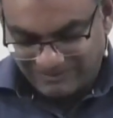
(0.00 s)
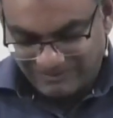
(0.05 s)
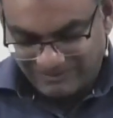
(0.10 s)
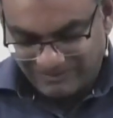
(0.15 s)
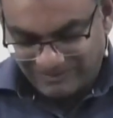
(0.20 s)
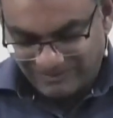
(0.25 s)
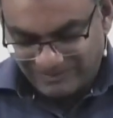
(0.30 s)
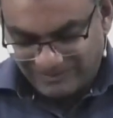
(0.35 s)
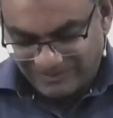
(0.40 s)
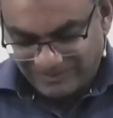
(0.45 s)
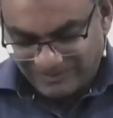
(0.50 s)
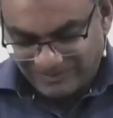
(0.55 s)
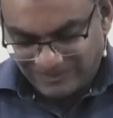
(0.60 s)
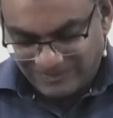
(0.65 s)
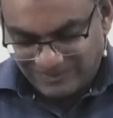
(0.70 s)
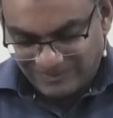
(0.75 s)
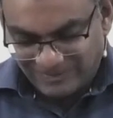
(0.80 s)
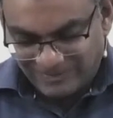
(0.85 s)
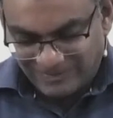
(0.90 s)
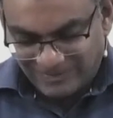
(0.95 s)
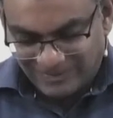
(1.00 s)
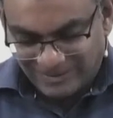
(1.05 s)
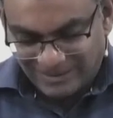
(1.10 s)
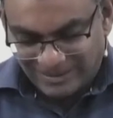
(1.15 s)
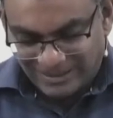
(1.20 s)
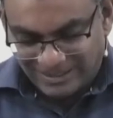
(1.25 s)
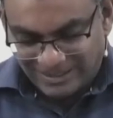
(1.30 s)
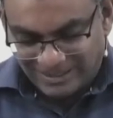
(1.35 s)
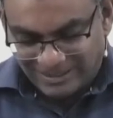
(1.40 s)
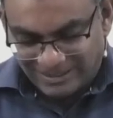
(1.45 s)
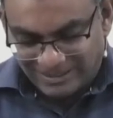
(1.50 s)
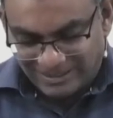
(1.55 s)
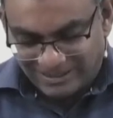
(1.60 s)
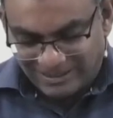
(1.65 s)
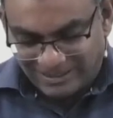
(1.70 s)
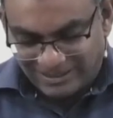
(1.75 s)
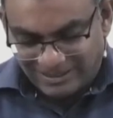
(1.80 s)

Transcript: Nothing is said.